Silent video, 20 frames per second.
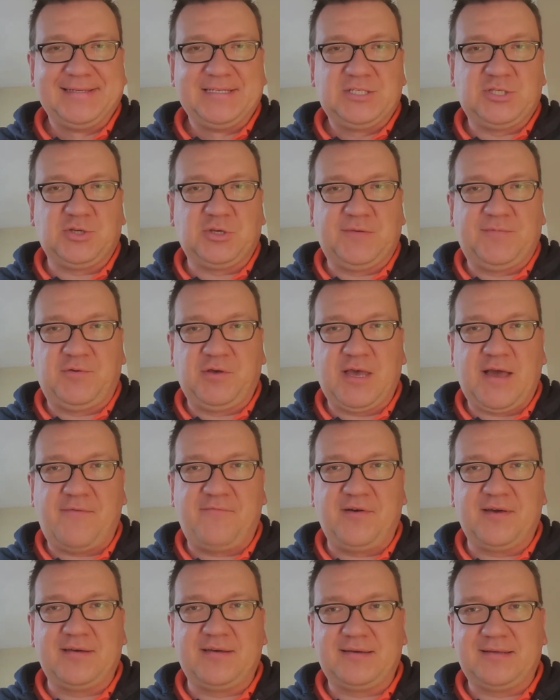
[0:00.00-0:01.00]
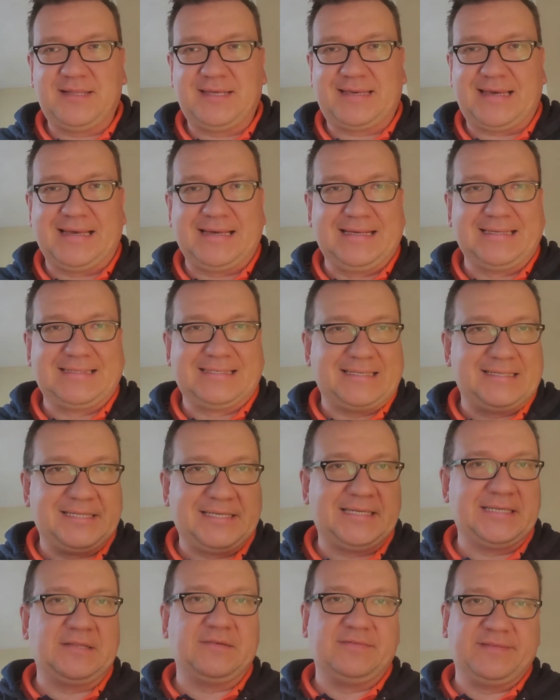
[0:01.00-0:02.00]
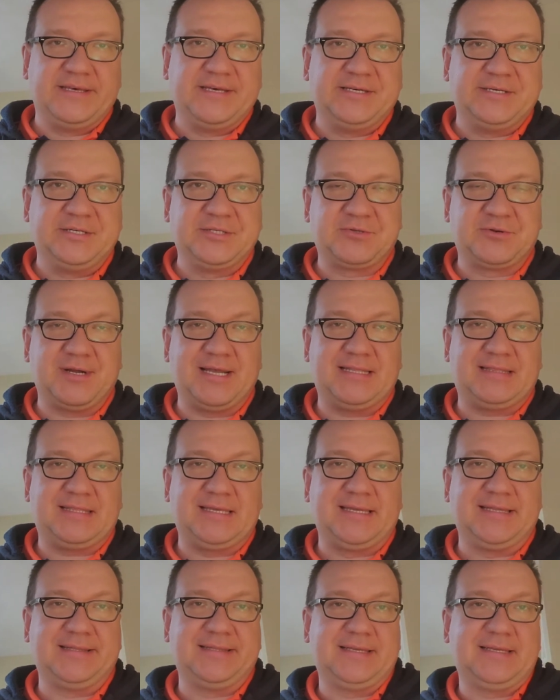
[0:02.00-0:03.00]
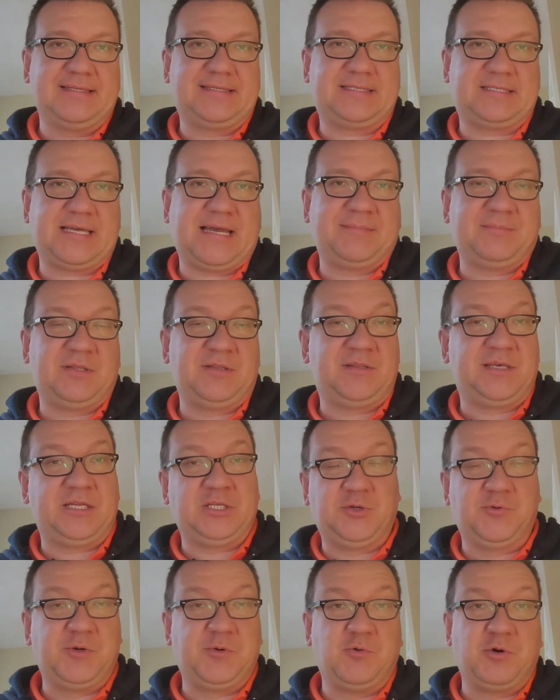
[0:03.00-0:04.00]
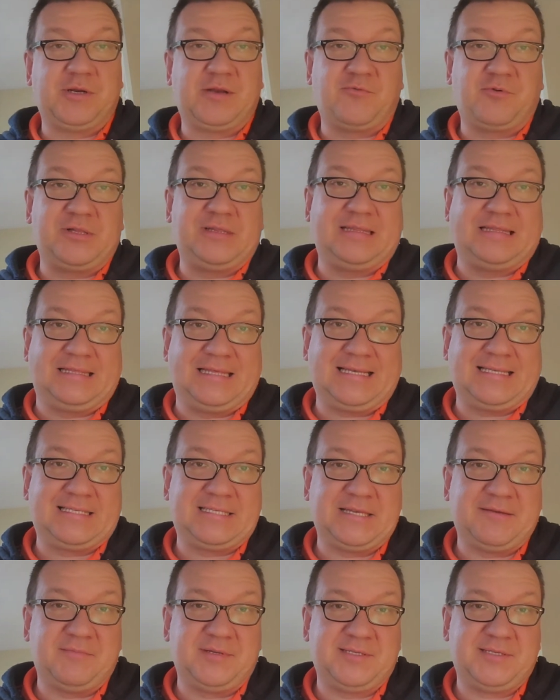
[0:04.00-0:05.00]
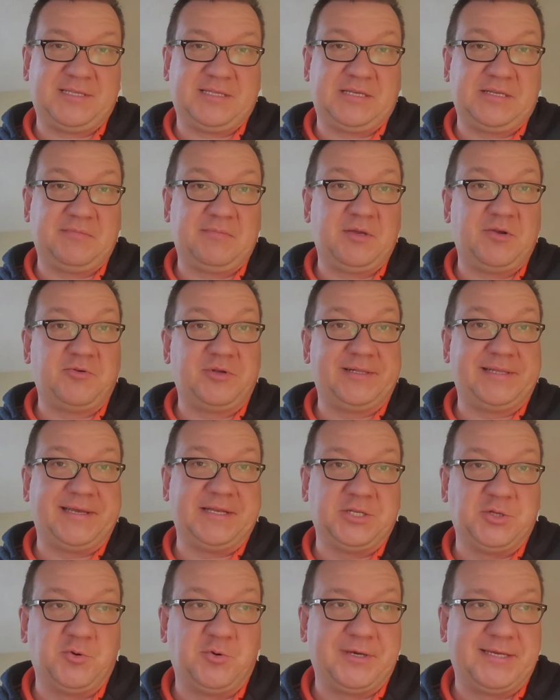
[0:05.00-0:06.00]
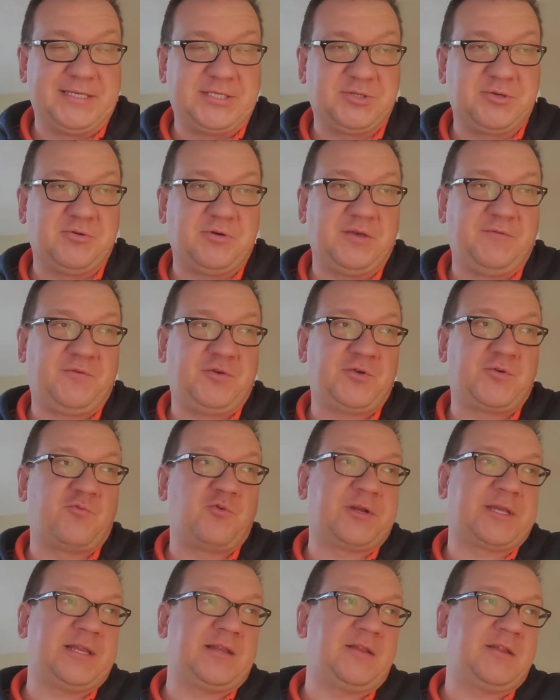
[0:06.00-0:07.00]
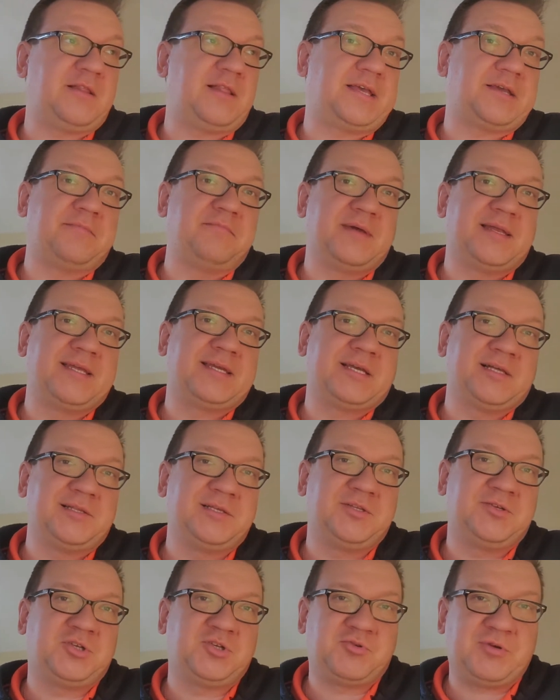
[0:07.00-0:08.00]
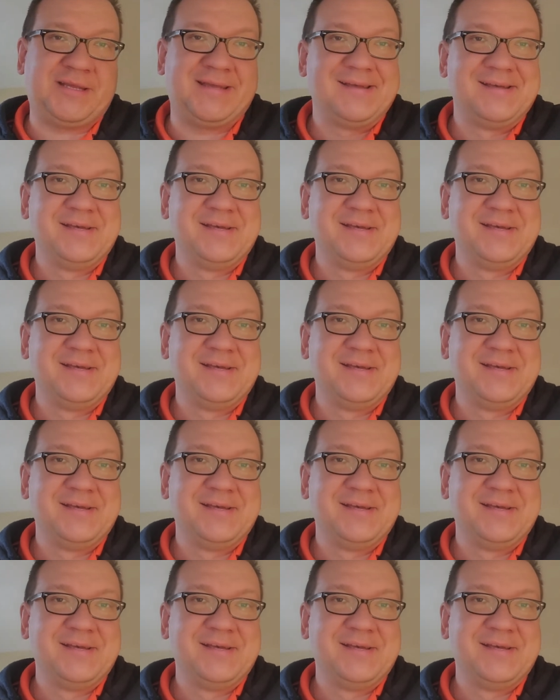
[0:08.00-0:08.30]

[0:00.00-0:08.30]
So if you have a gazillion of those, right, then it's time to think, do we want to really fix them? Is it going to be really annoying? So if you're working in a medical industry,